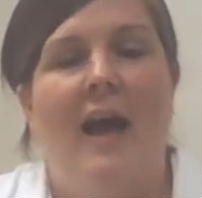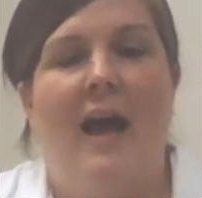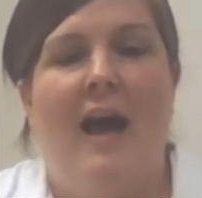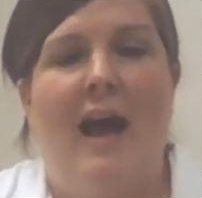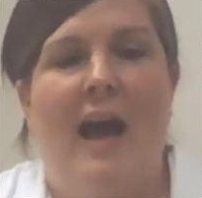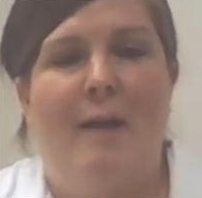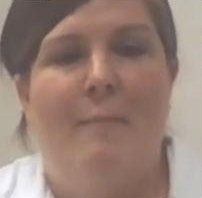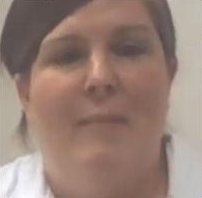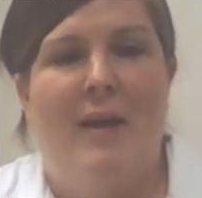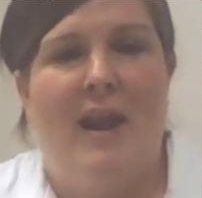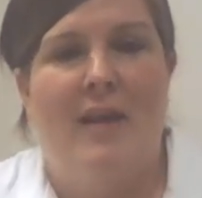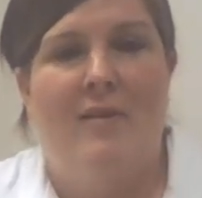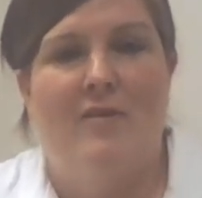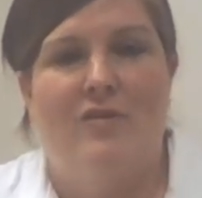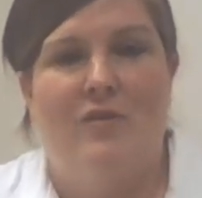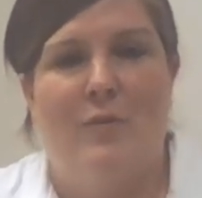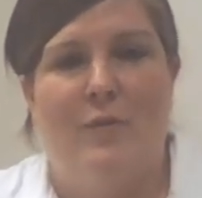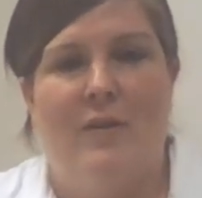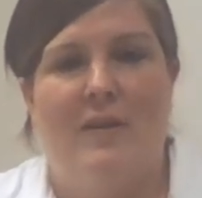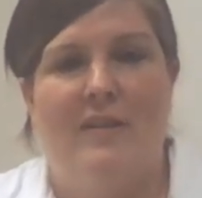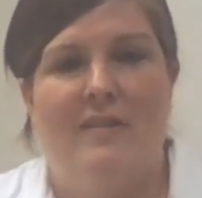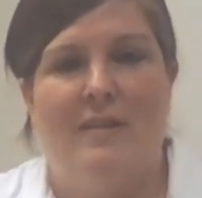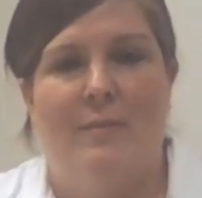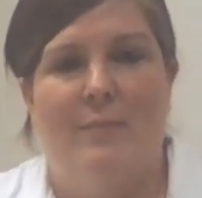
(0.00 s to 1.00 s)
Hi, my name is
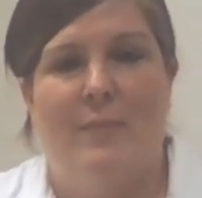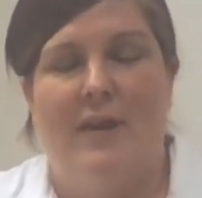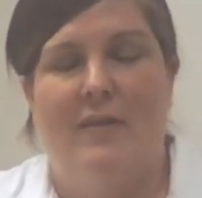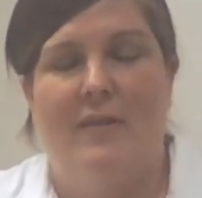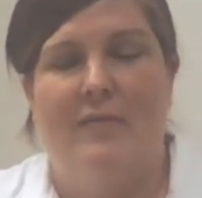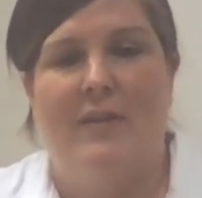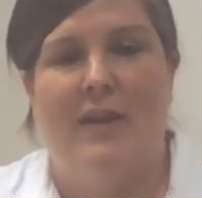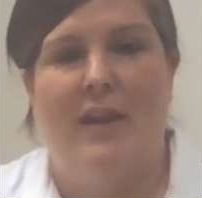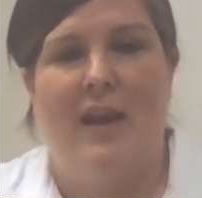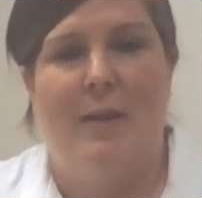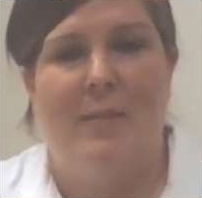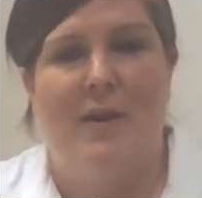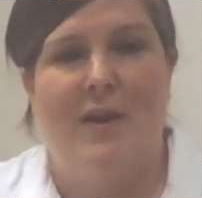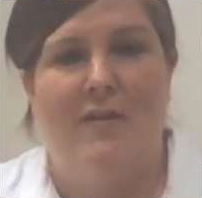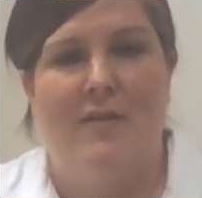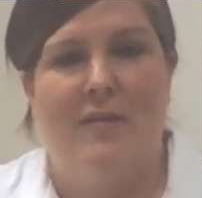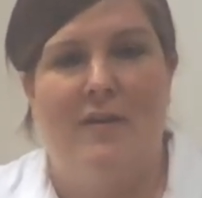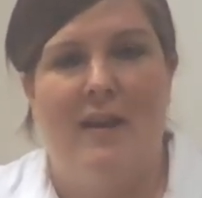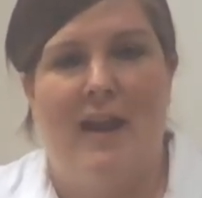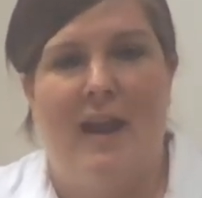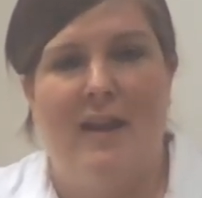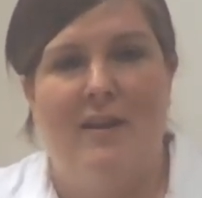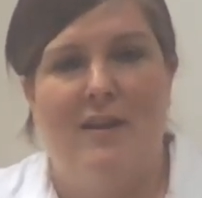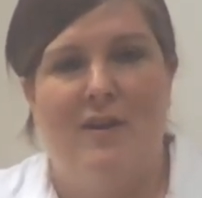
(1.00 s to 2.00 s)
Teresa Buffkin. I'm here
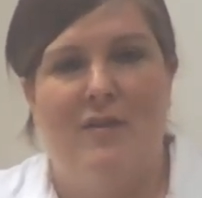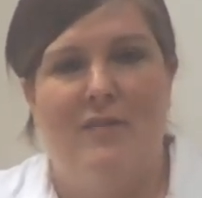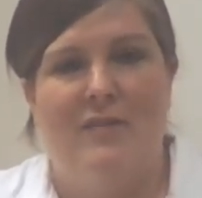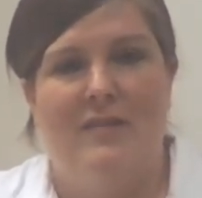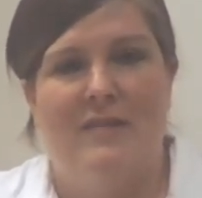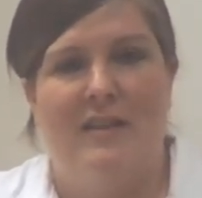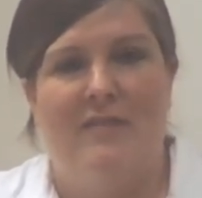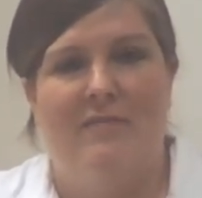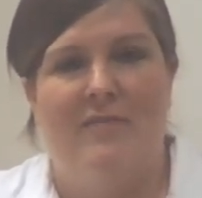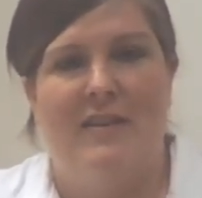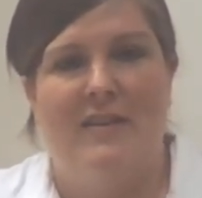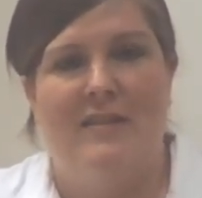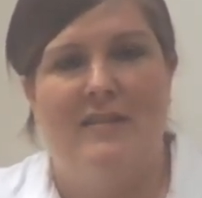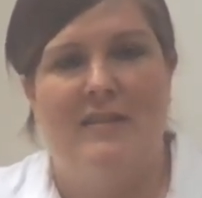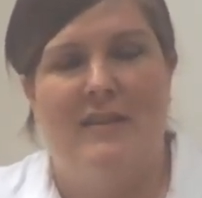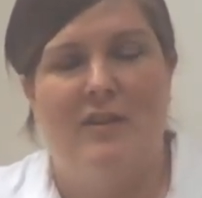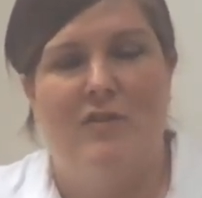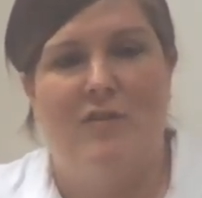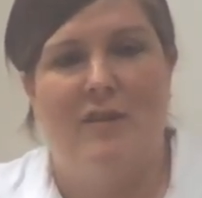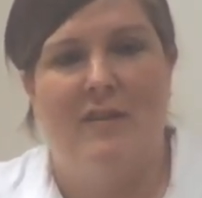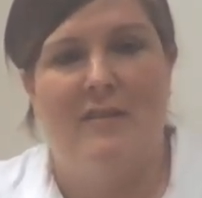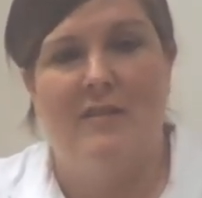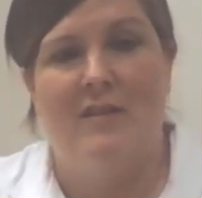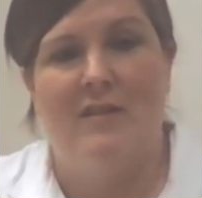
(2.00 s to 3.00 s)
today to do a CBC
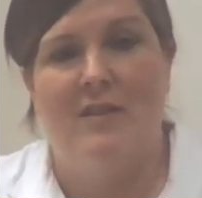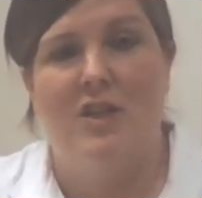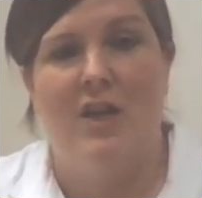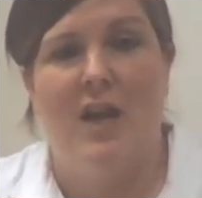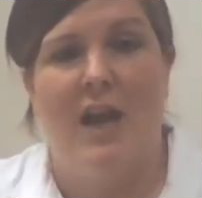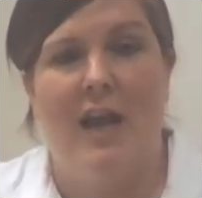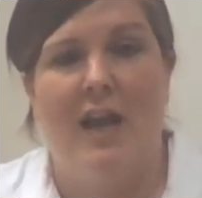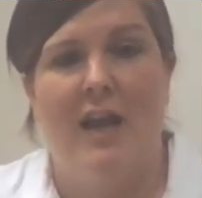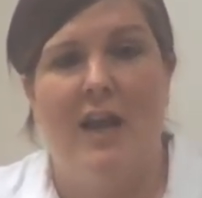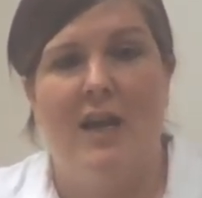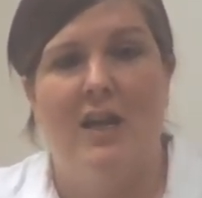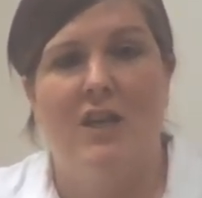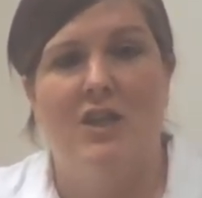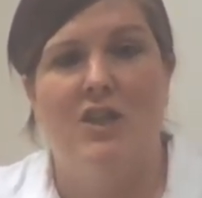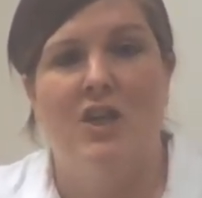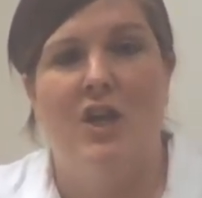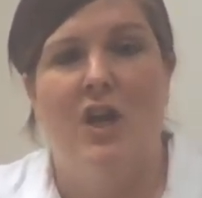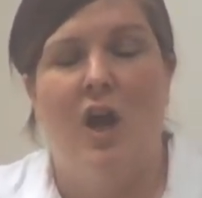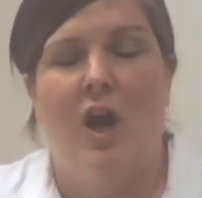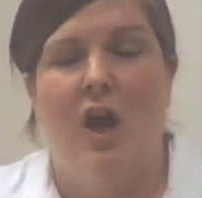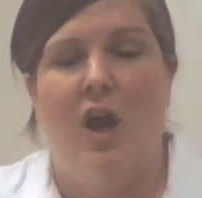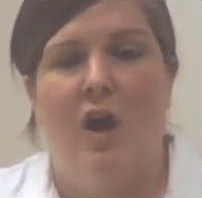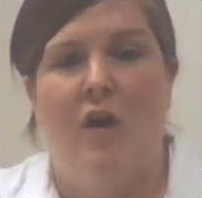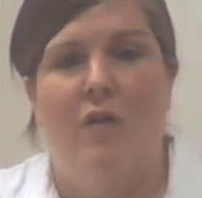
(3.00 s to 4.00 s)
dressing change.
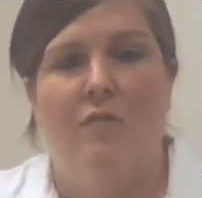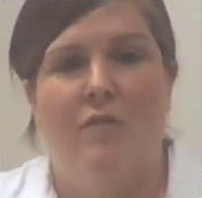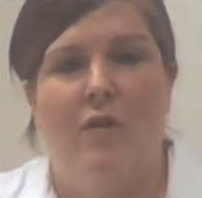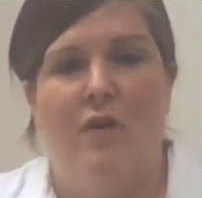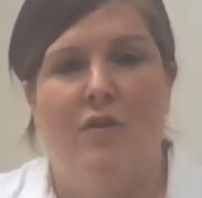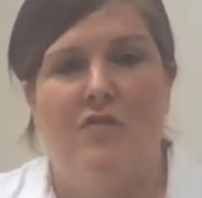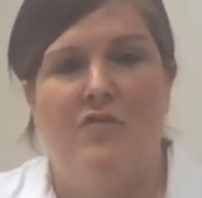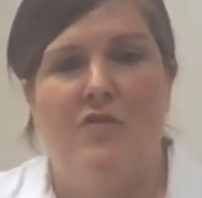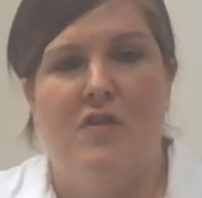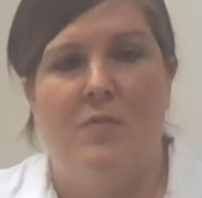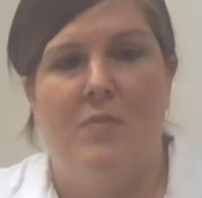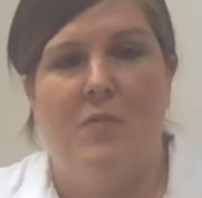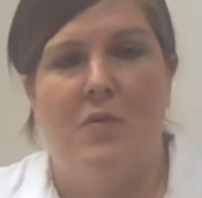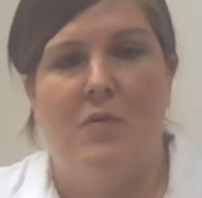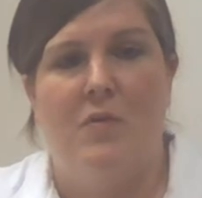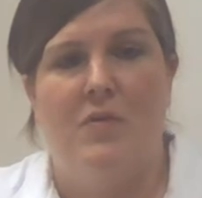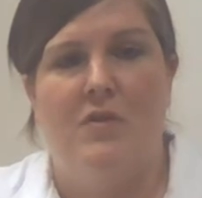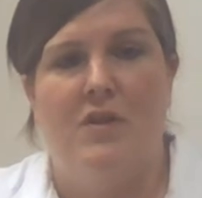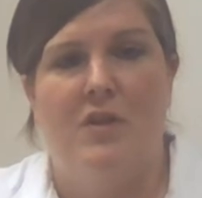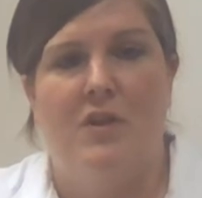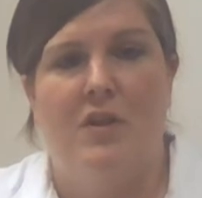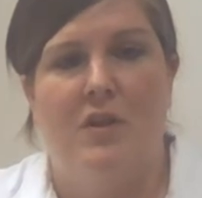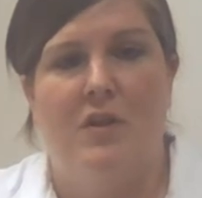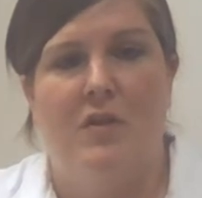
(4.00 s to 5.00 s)
First, I'm going
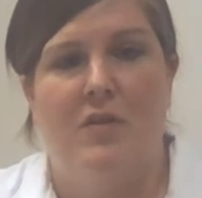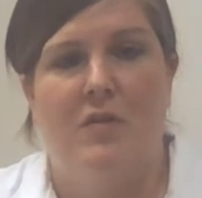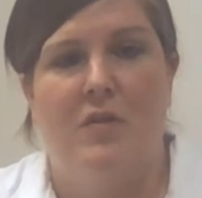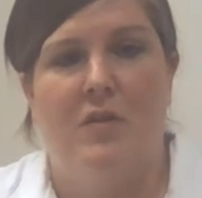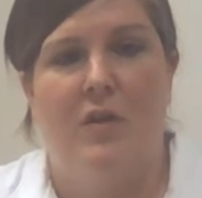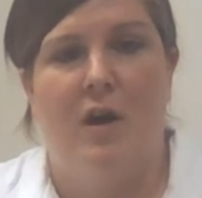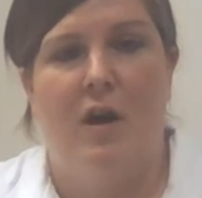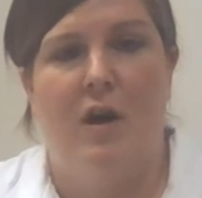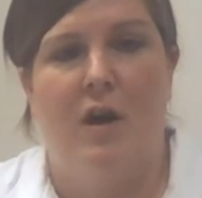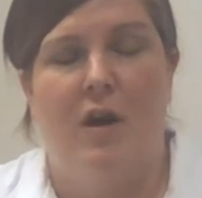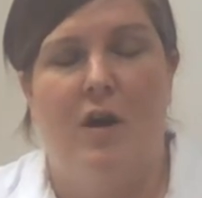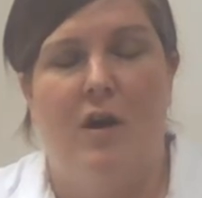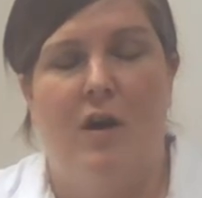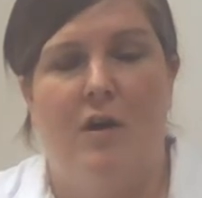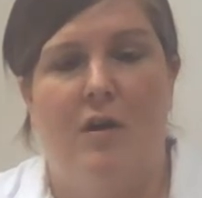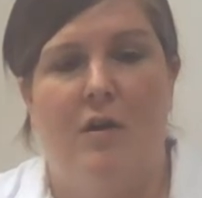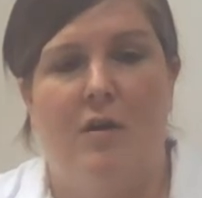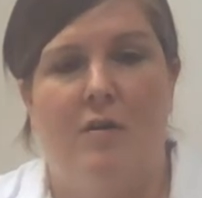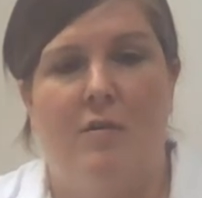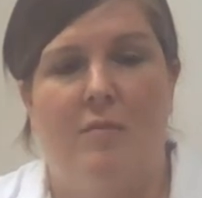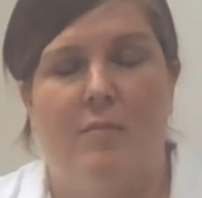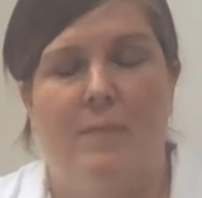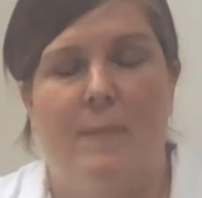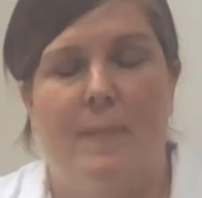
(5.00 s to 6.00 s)
to
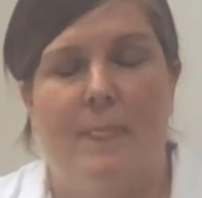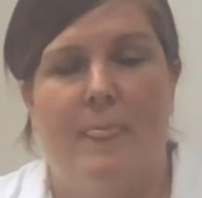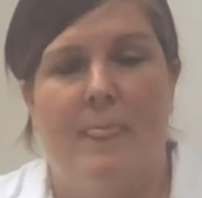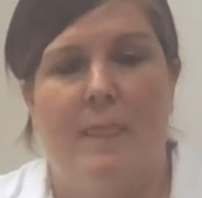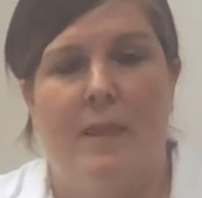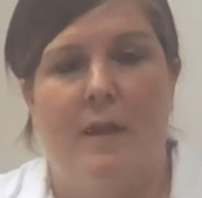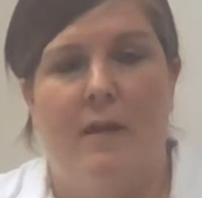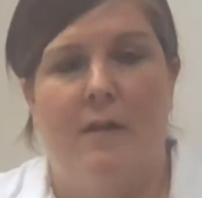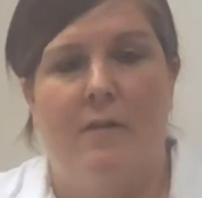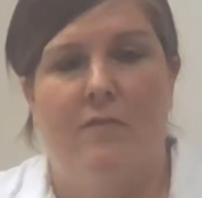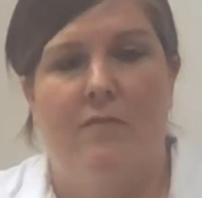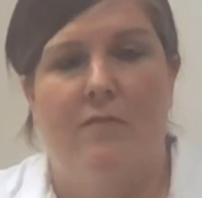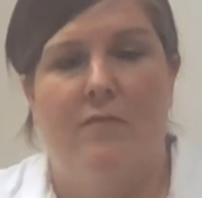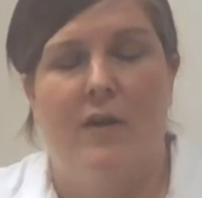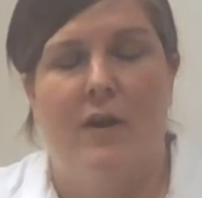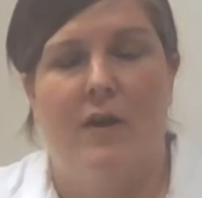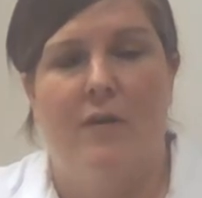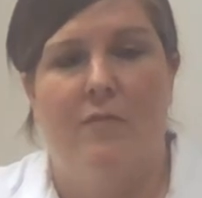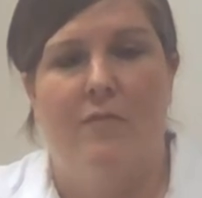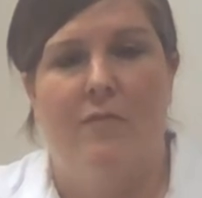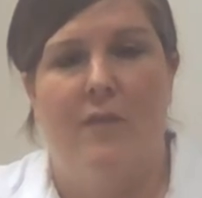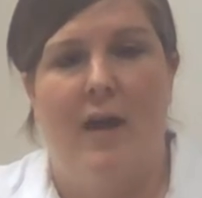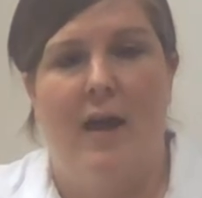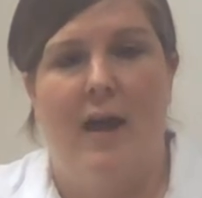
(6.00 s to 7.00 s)

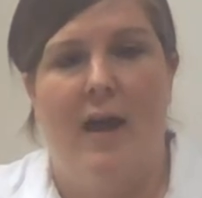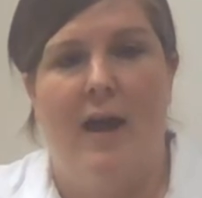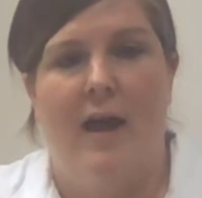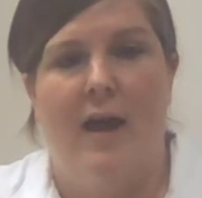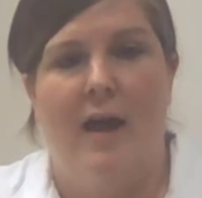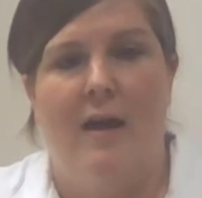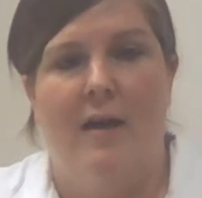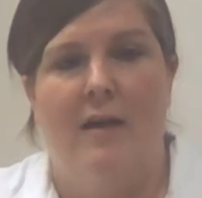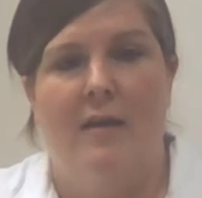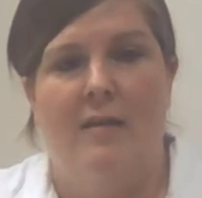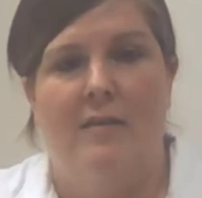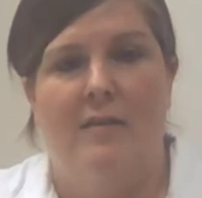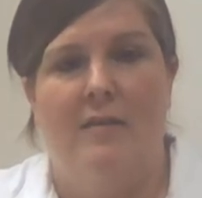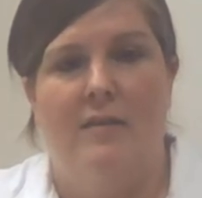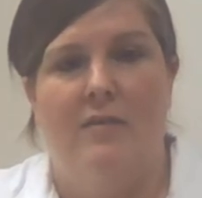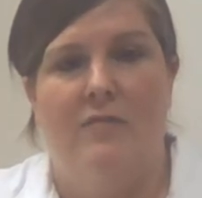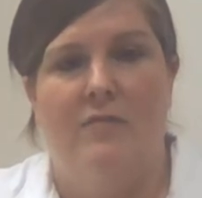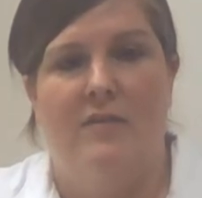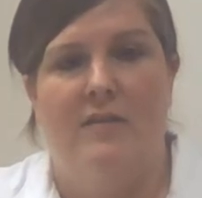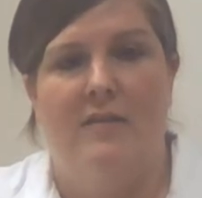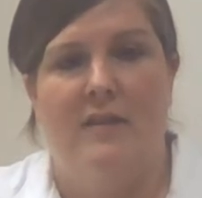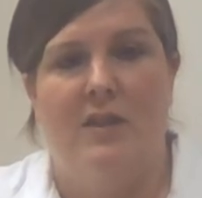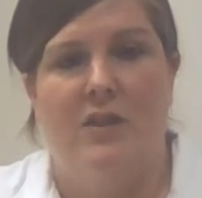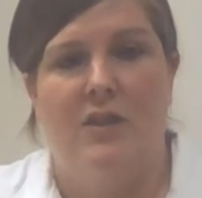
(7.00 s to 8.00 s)
verify the
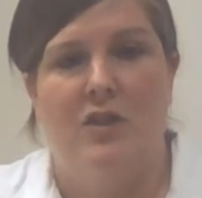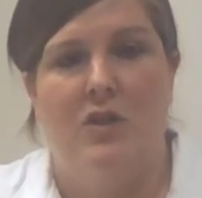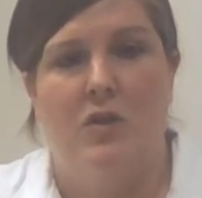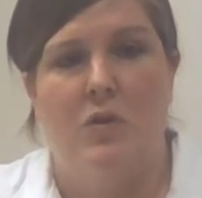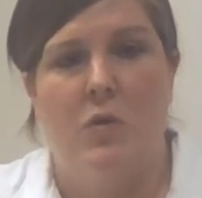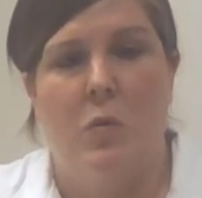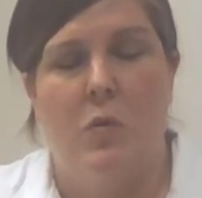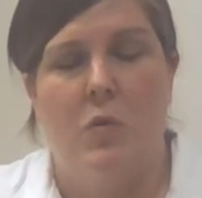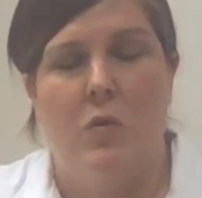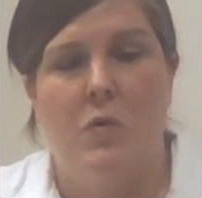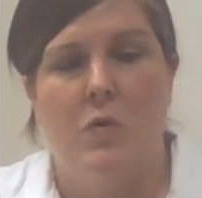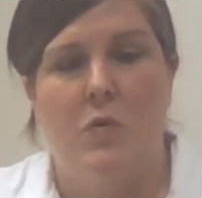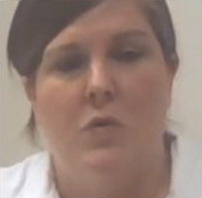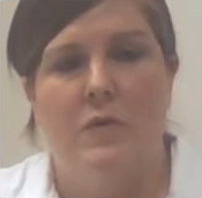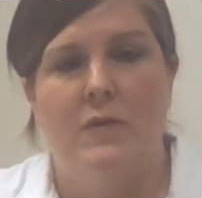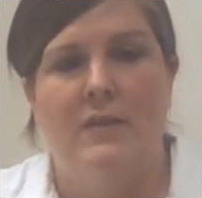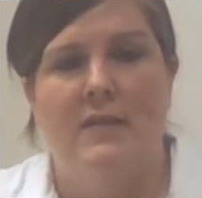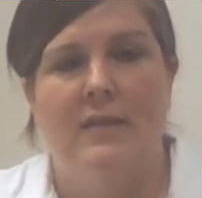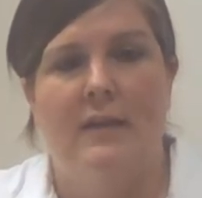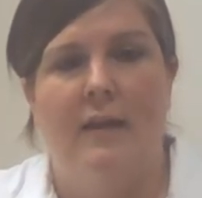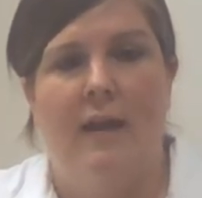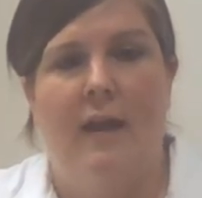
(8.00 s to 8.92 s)
physician orders